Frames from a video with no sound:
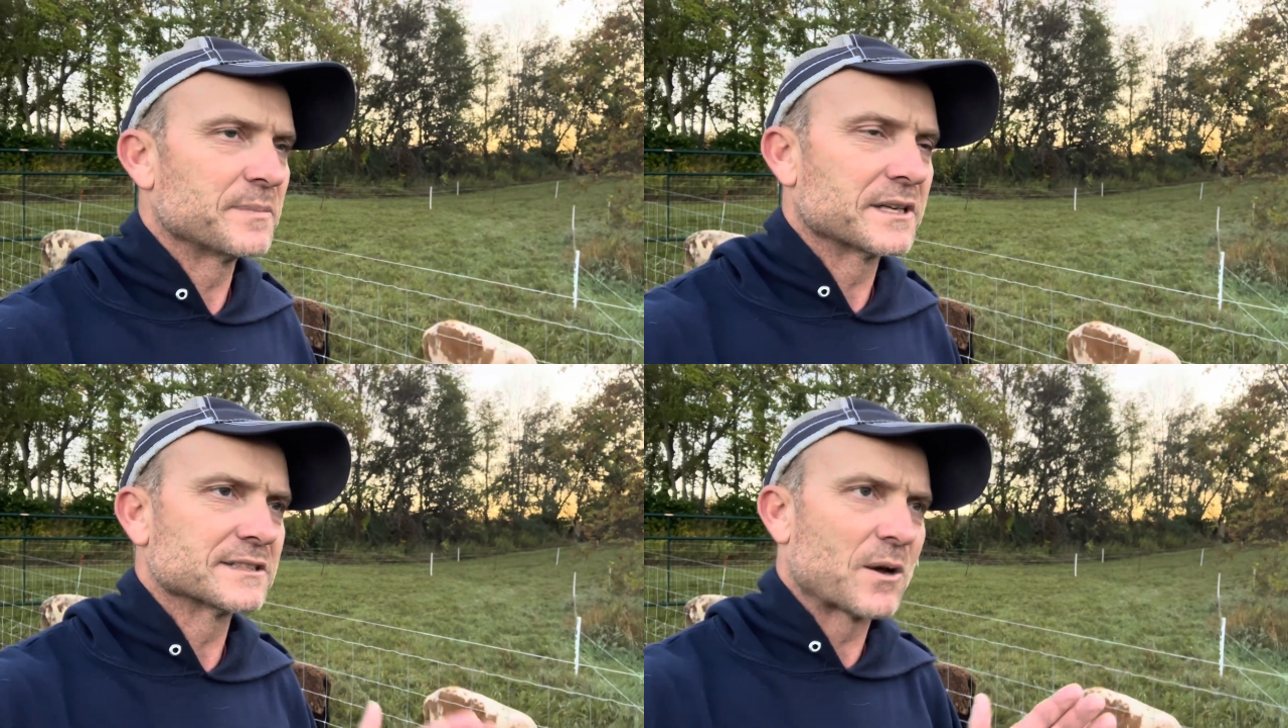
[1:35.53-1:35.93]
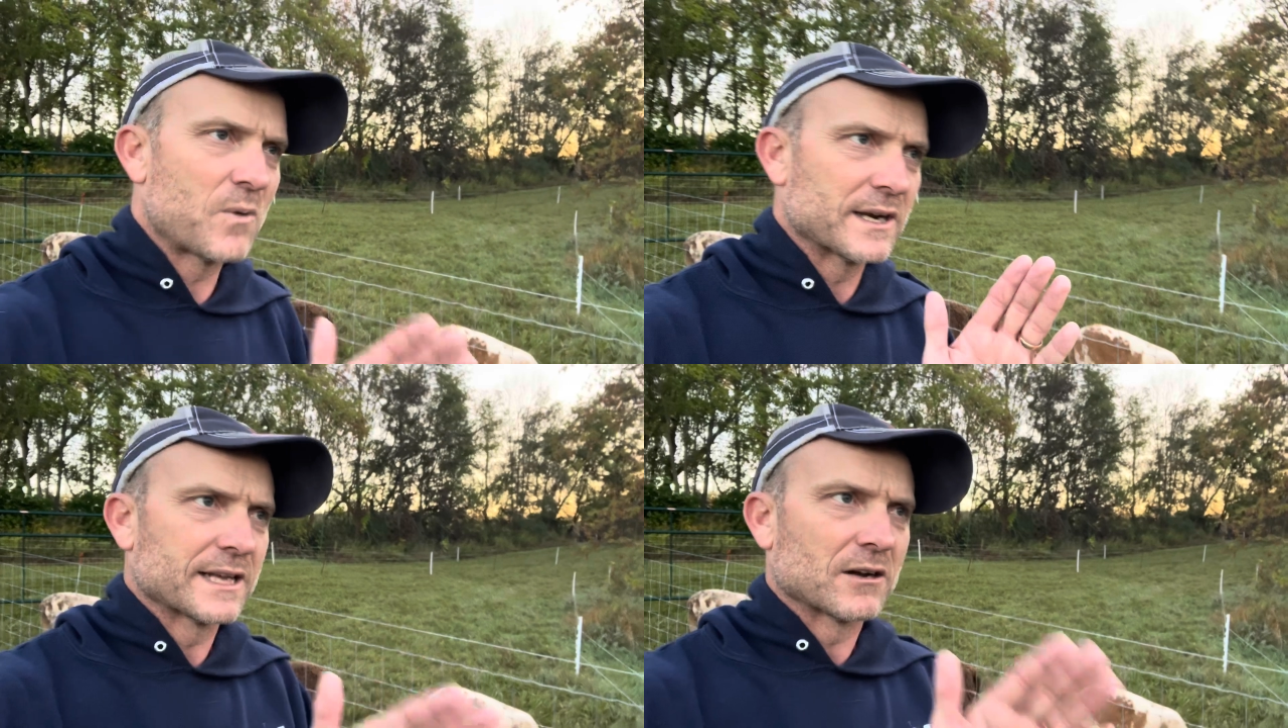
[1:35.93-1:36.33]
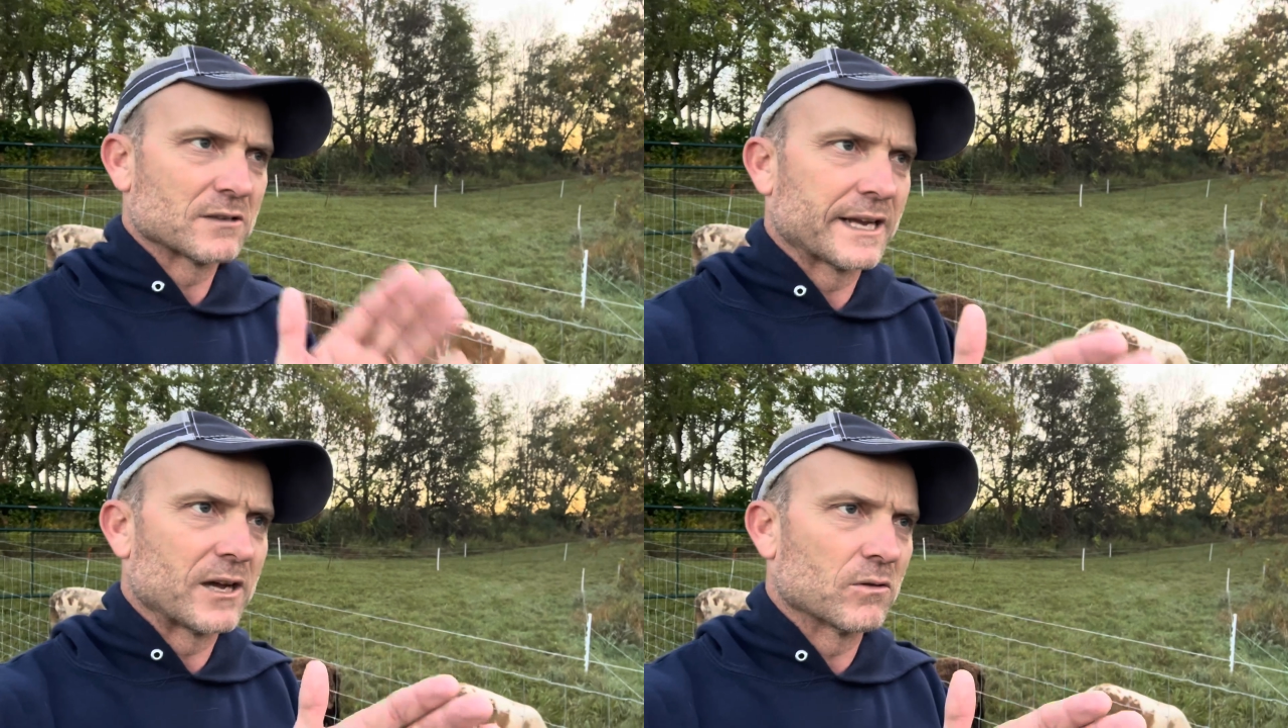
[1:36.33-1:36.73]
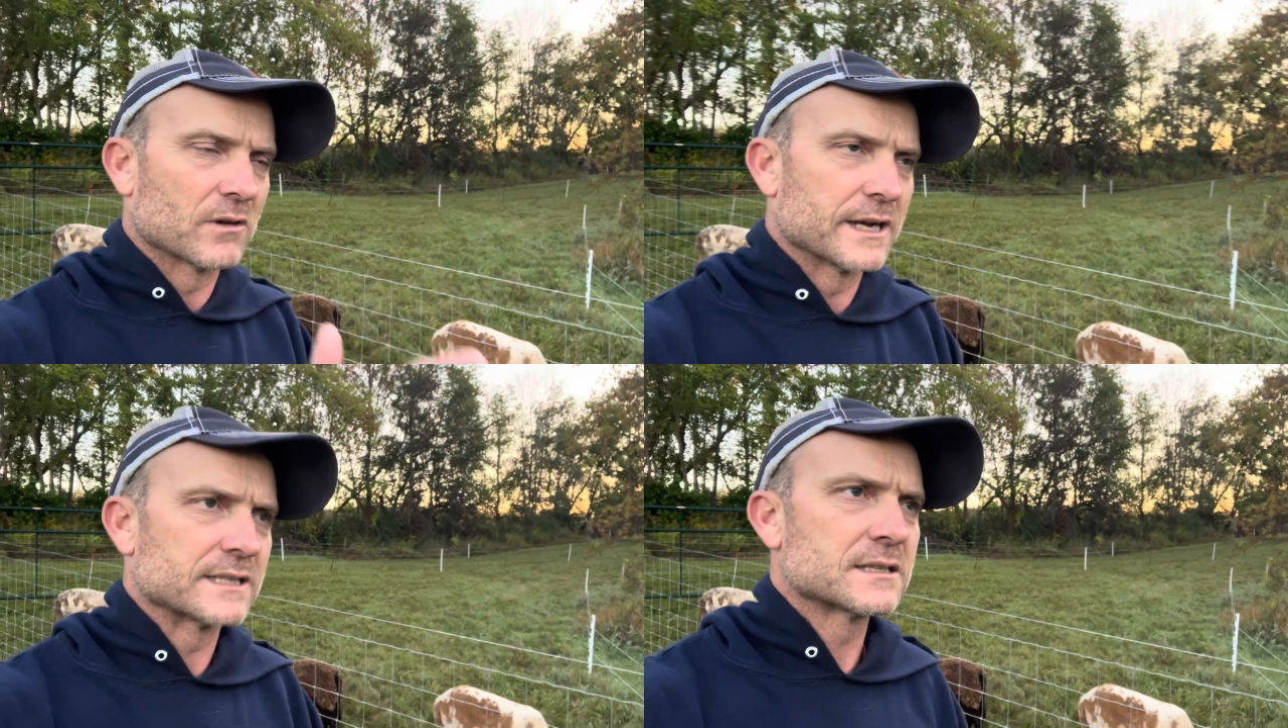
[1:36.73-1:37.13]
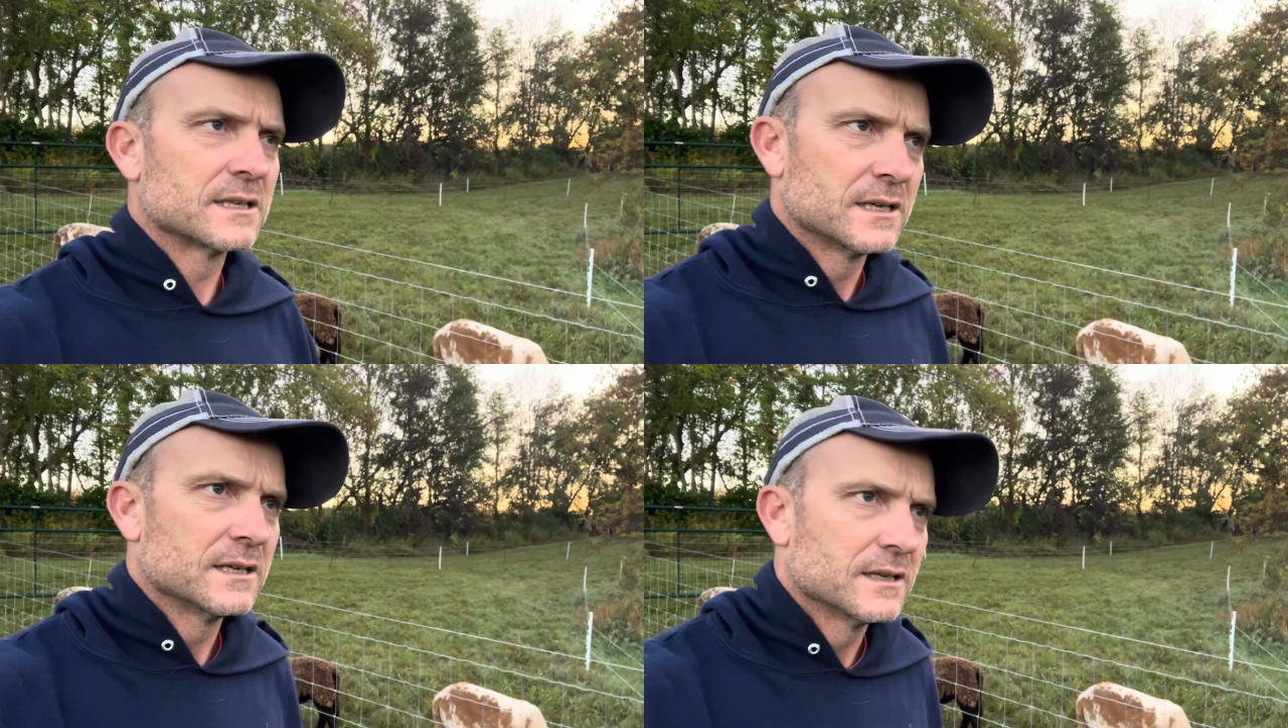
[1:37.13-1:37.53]
because I want to get our layout right,
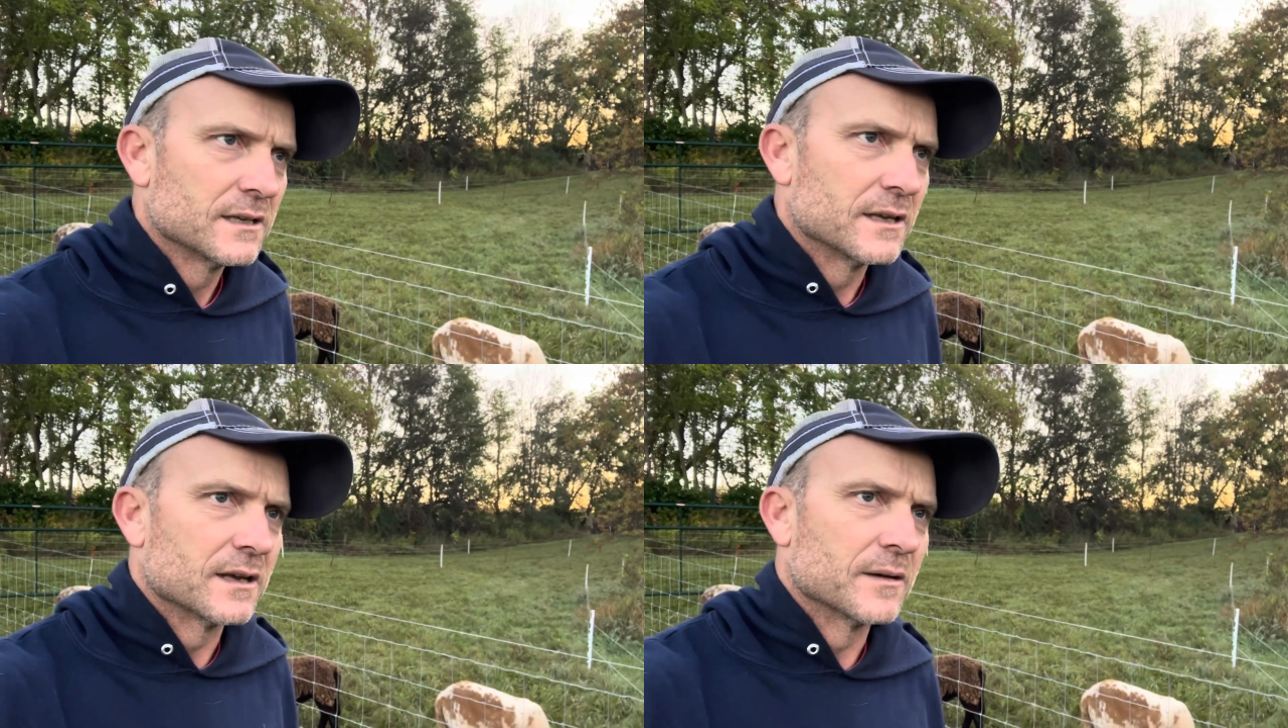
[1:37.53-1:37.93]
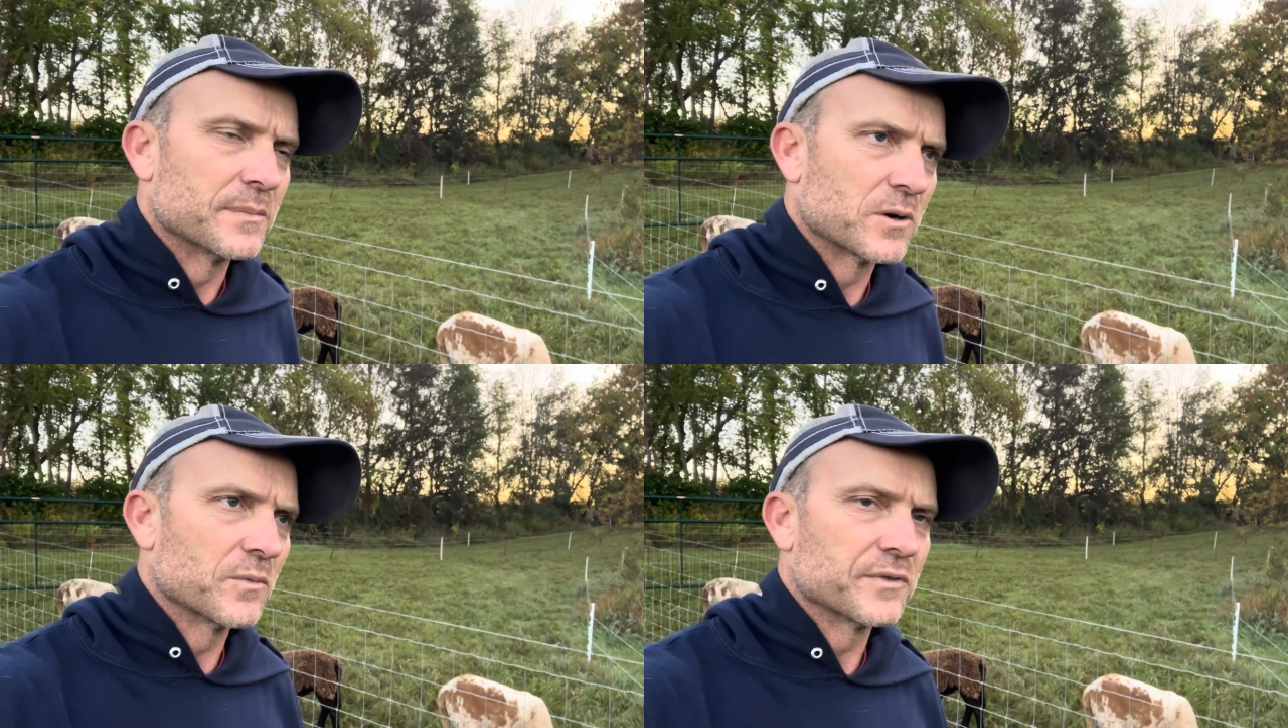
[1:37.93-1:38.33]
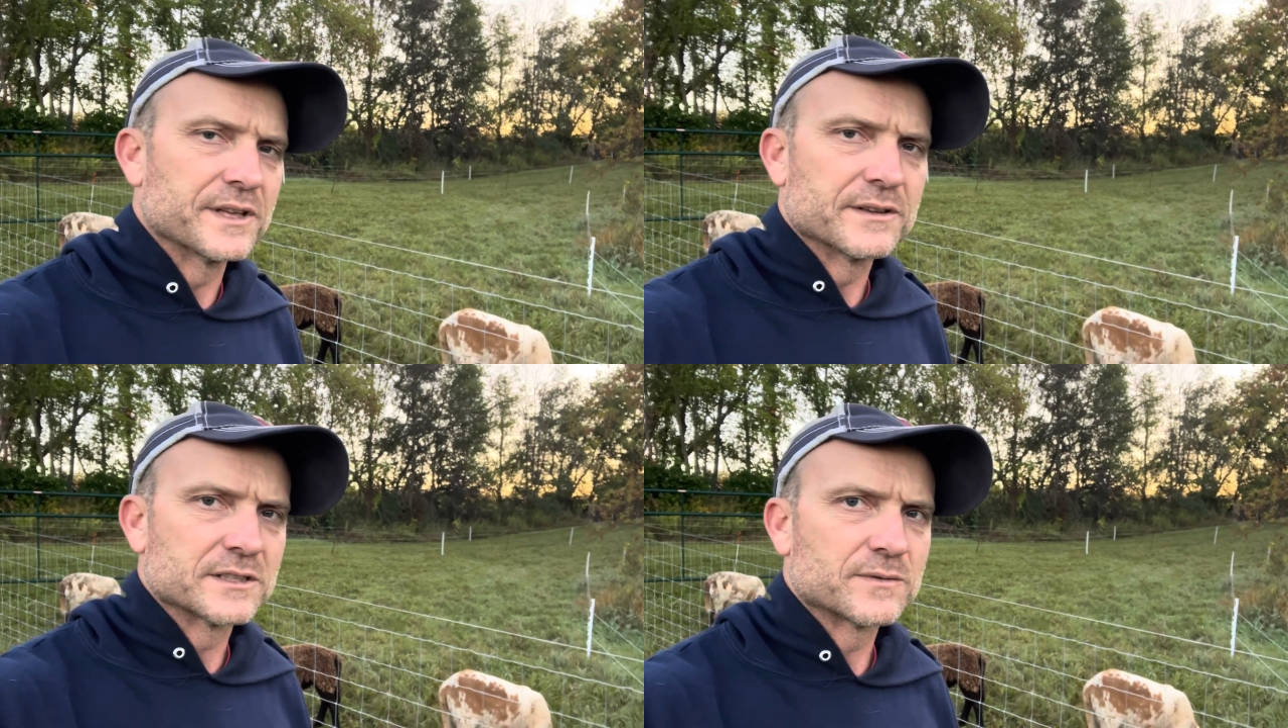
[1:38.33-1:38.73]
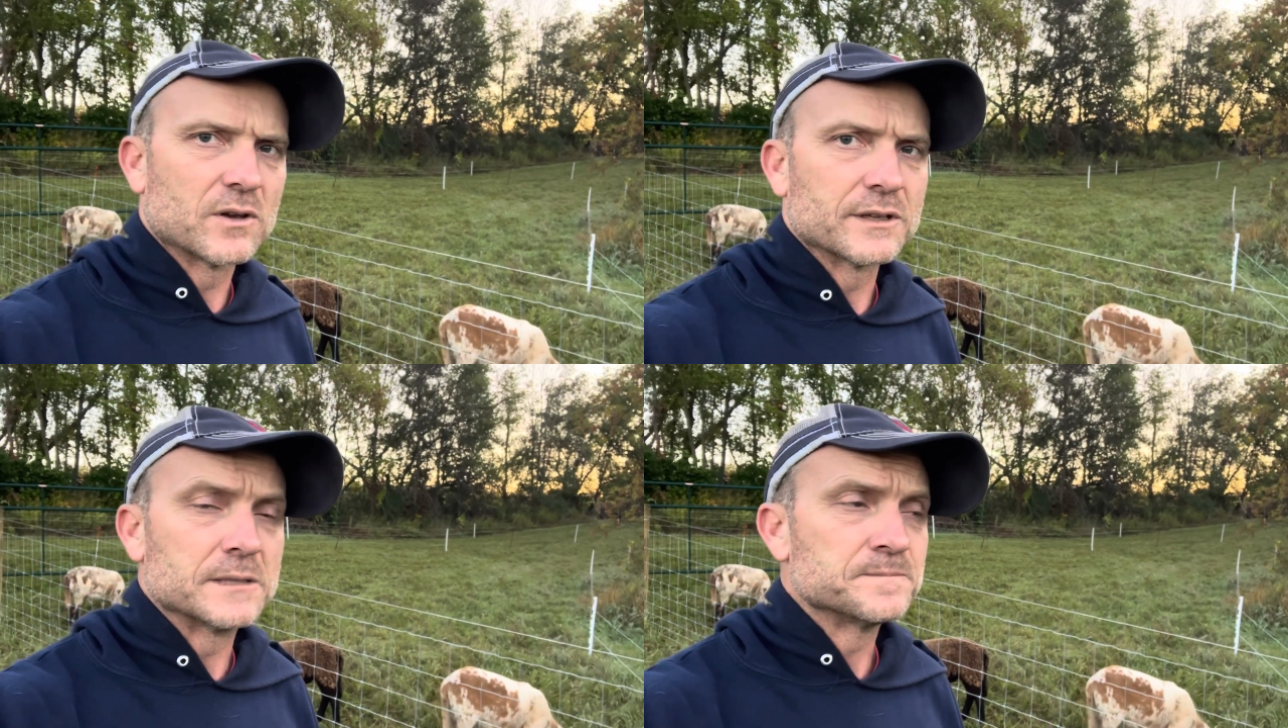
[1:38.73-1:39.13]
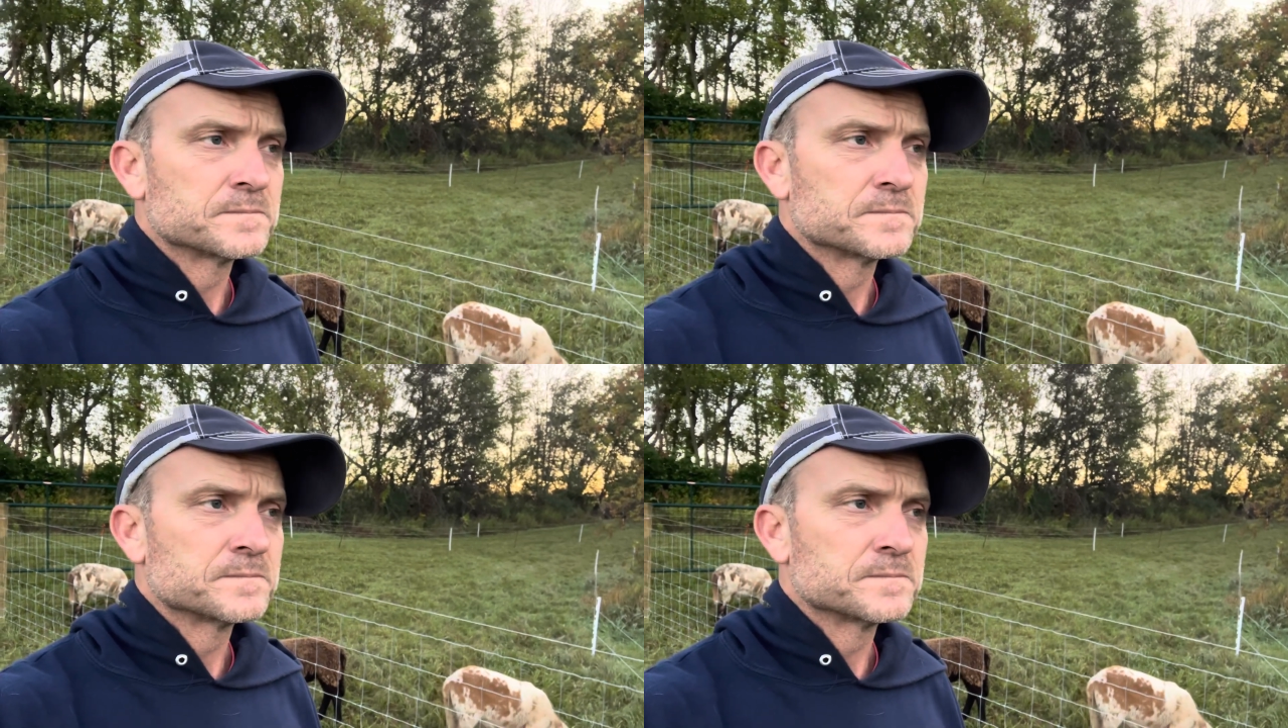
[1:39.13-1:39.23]
but hopefully this fall yet.